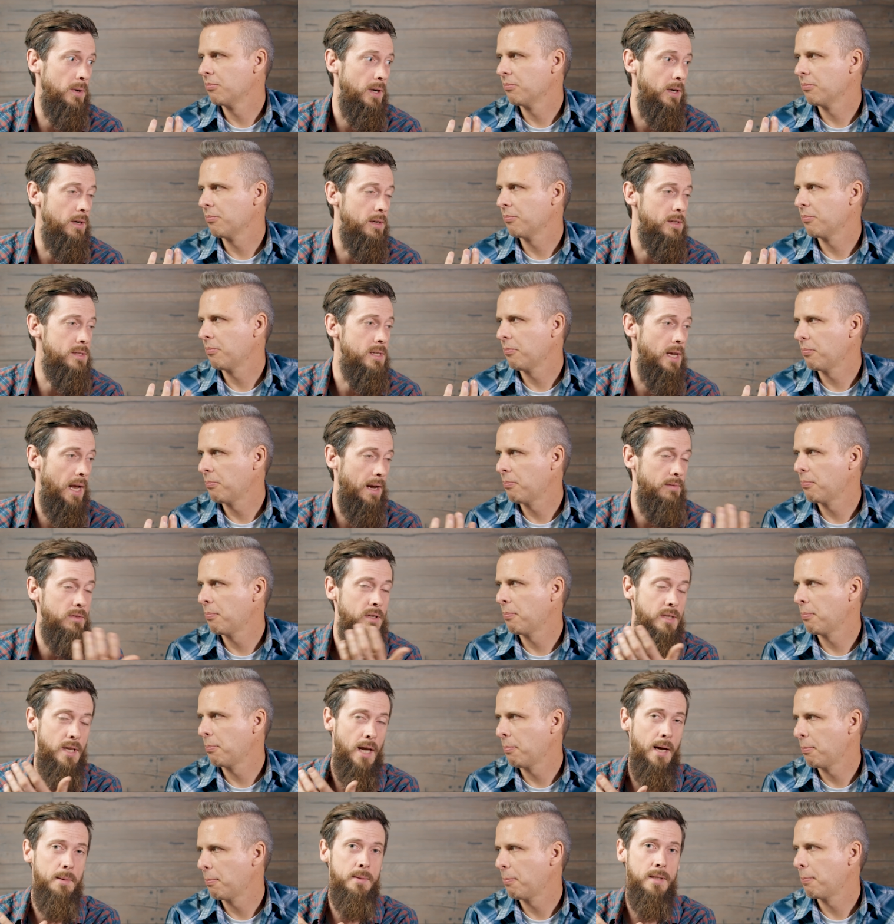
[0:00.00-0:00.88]
Speaker 1: prayers. I've
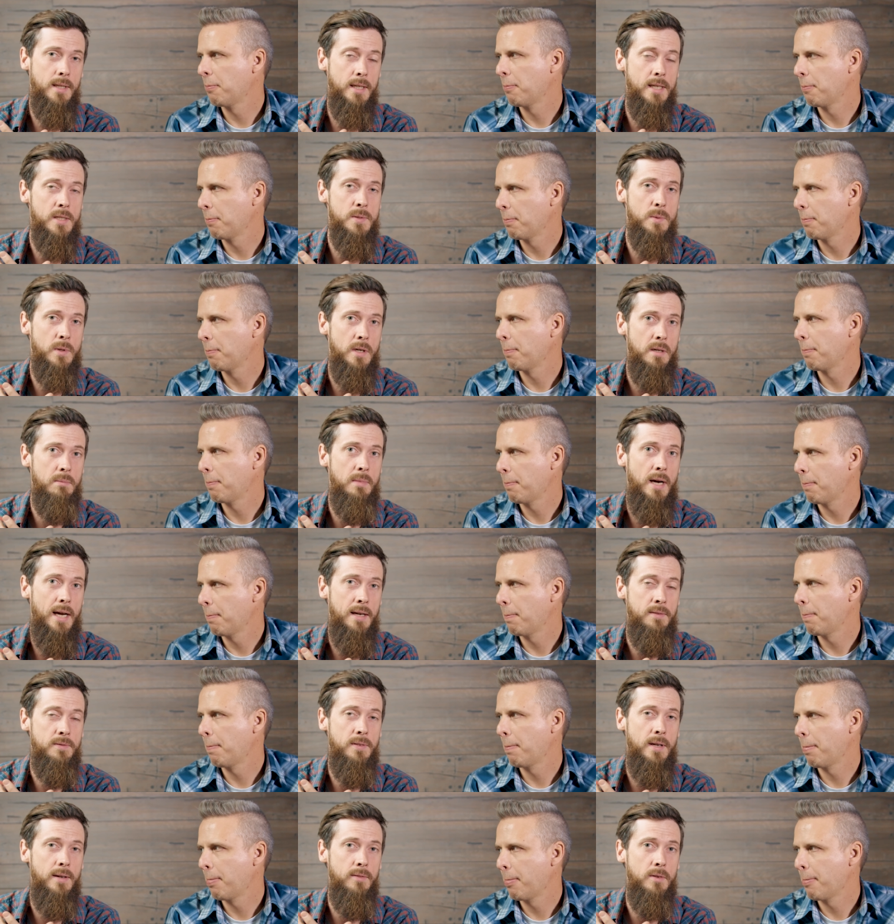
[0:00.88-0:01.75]
adopted it as one of
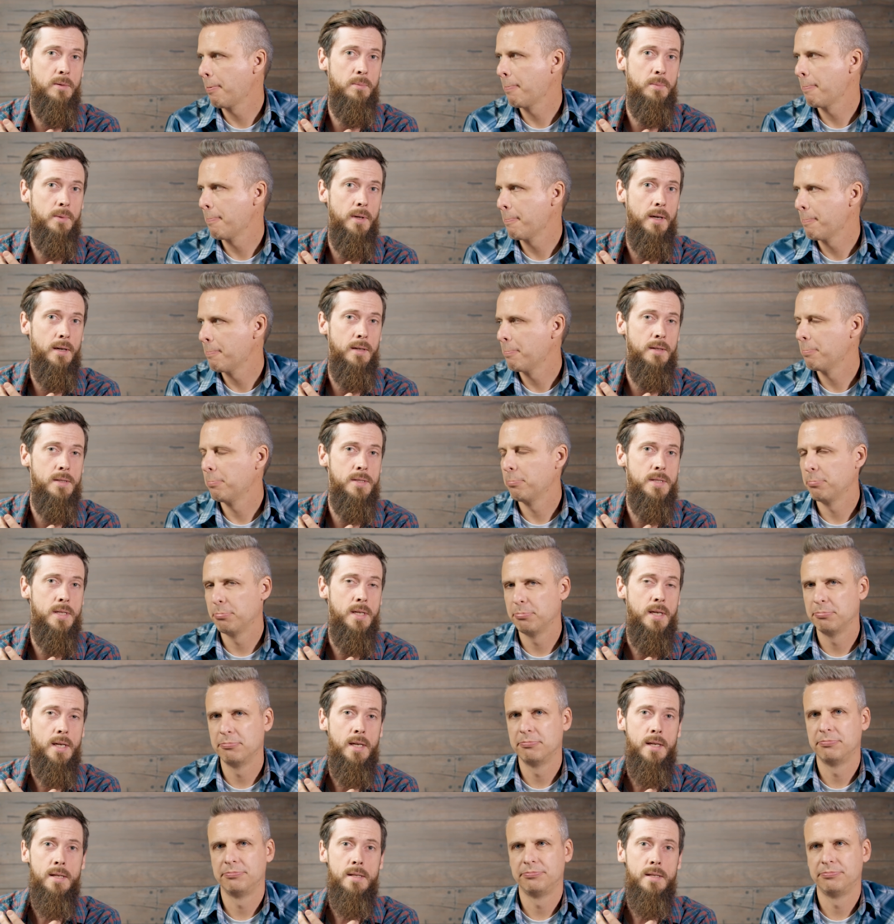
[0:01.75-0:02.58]
my favorite prayers.